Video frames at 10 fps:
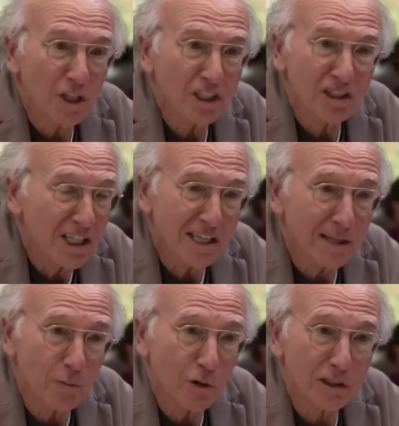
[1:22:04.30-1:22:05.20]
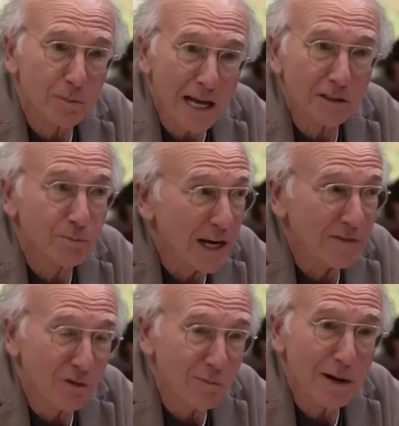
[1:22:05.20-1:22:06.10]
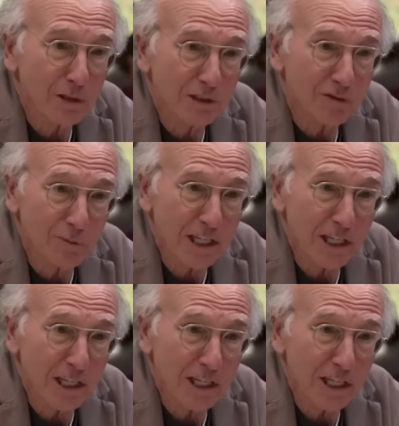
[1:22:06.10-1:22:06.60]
didn't want to see it anymore. It has painful memories